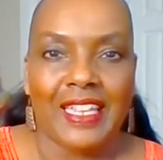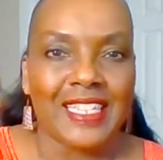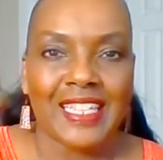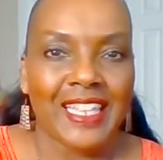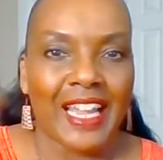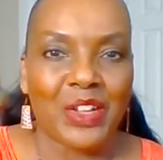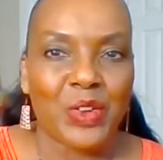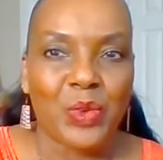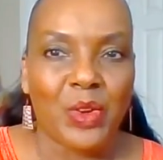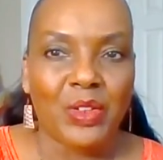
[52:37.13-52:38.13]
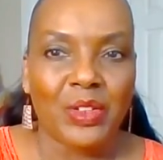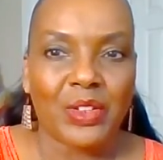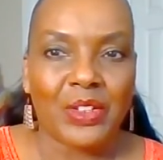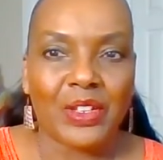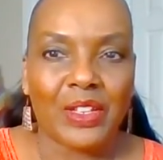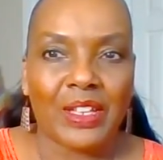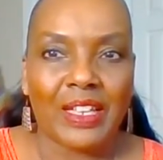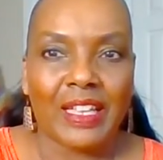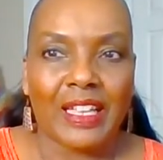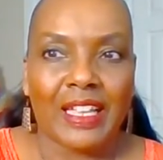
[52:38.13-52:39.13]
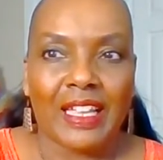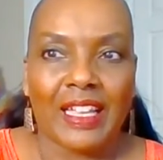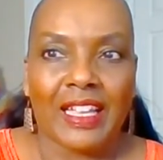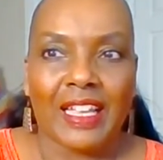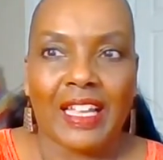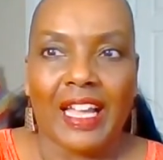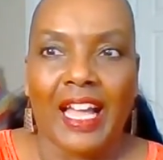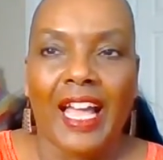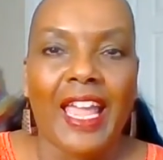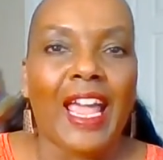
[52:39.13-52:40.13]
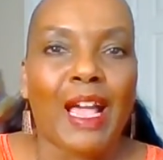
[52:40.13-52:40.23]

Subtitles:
Isn't that cool? I